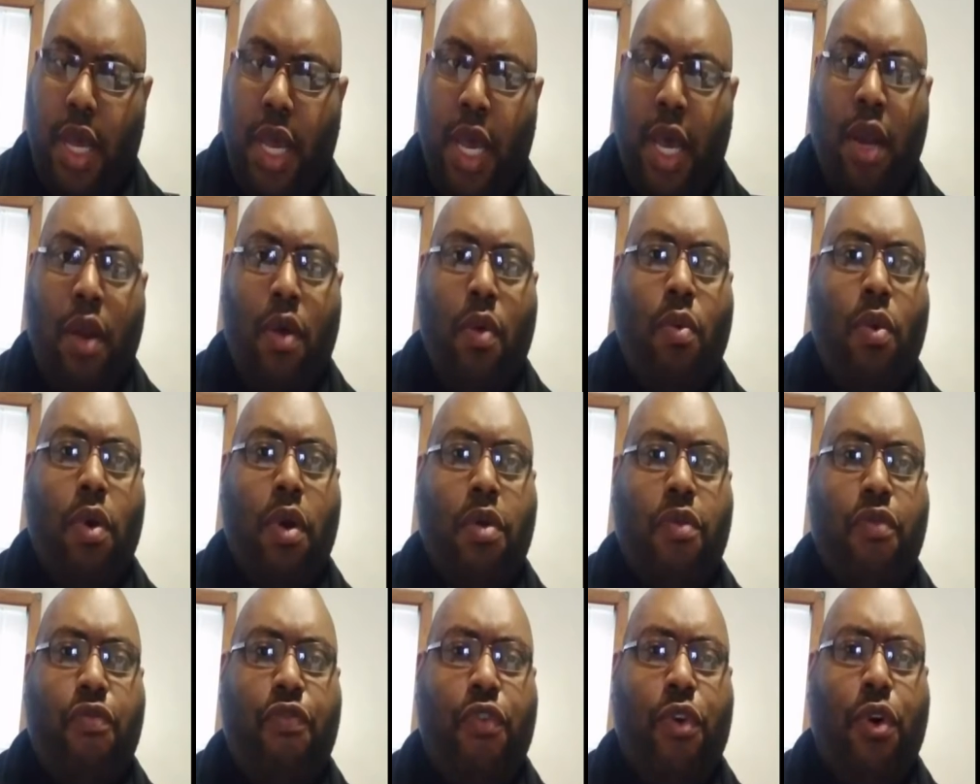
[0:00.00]
I don't
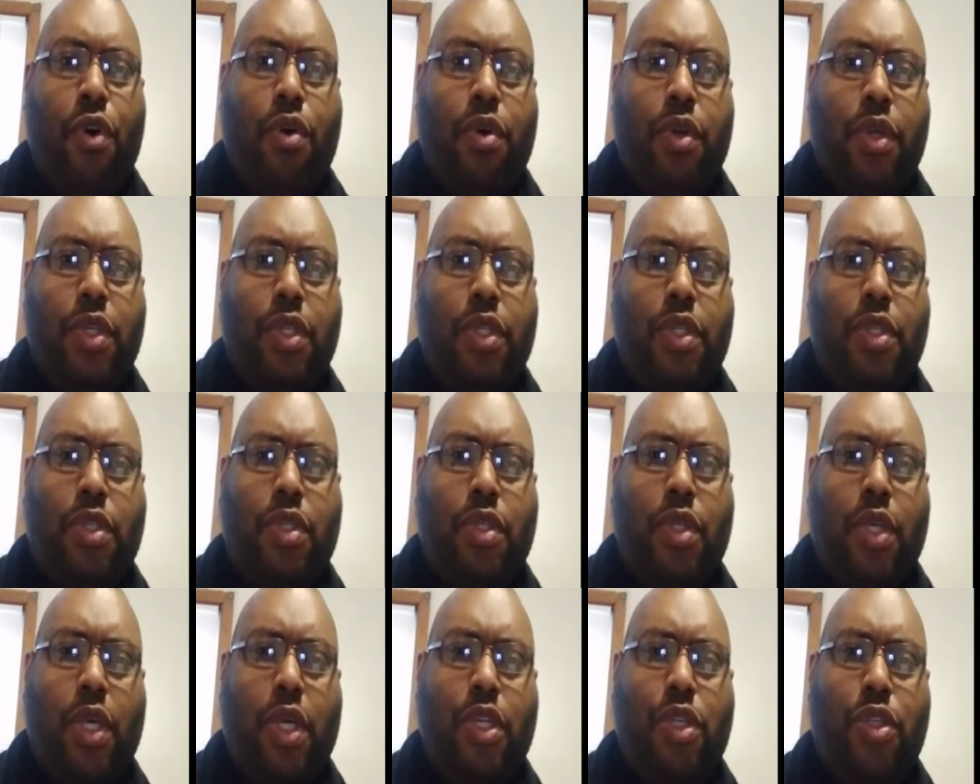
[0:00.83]
want to focus
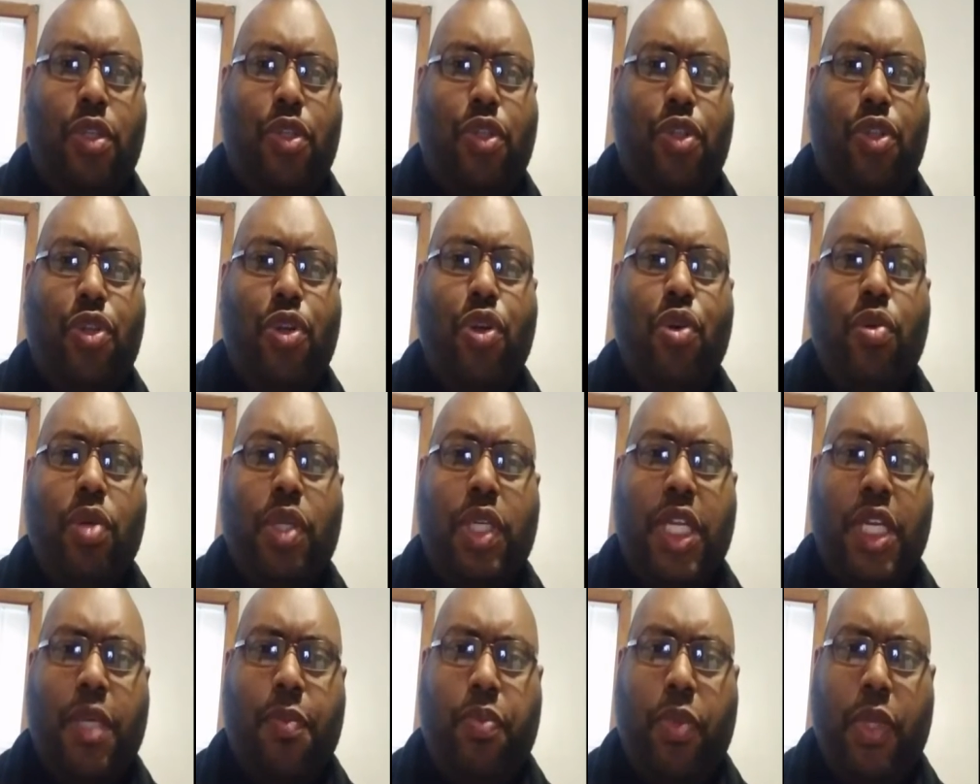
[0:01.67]
uh, too
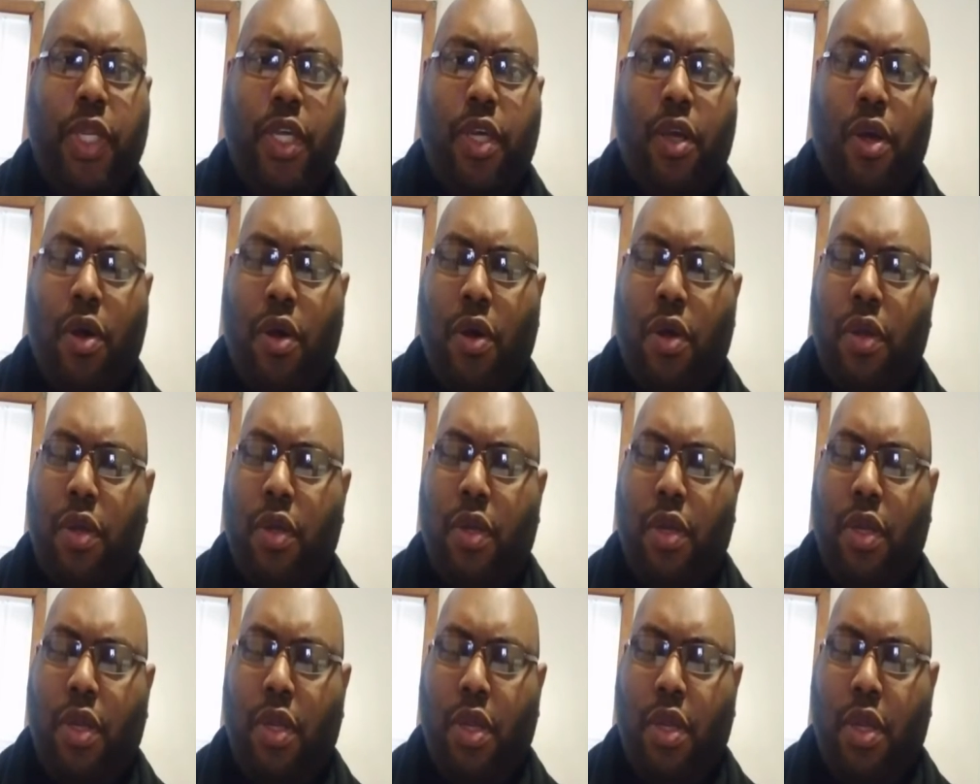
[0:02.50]
deeply
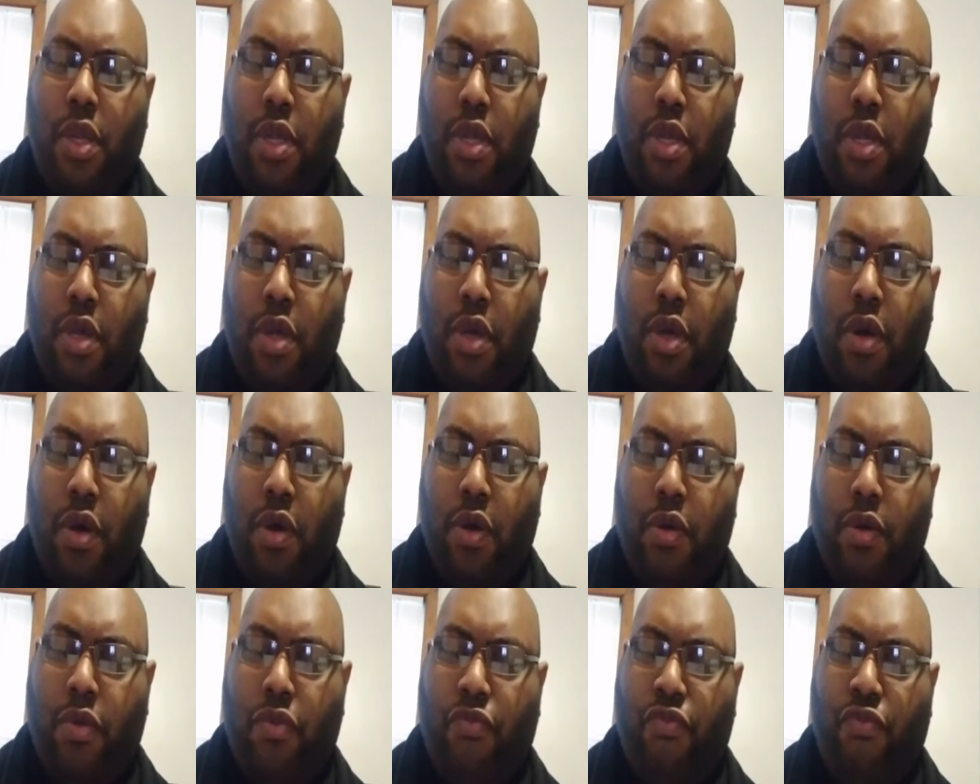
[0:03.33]
on
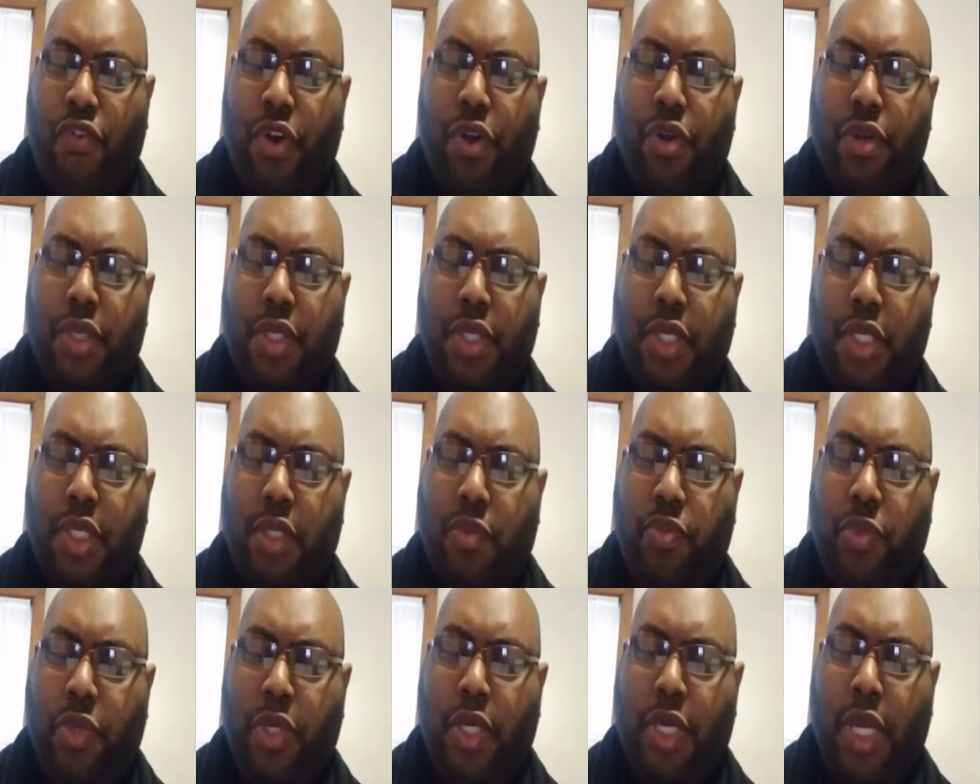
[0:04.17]
on the verses,
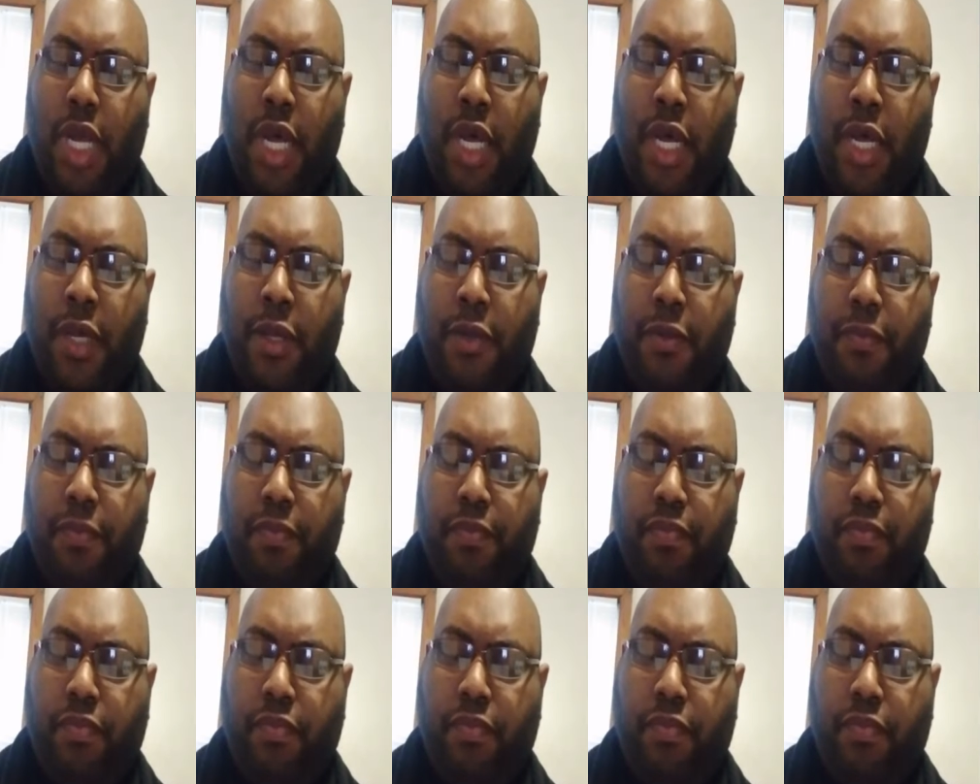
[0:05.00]
but uh,